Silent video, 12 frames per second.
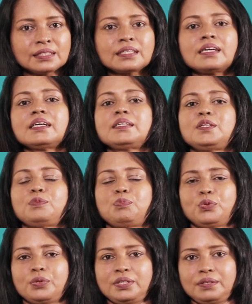kind
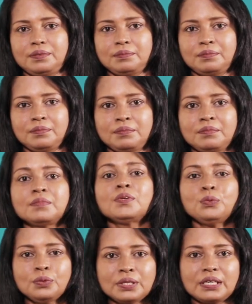boy.
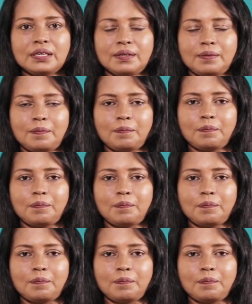Okay.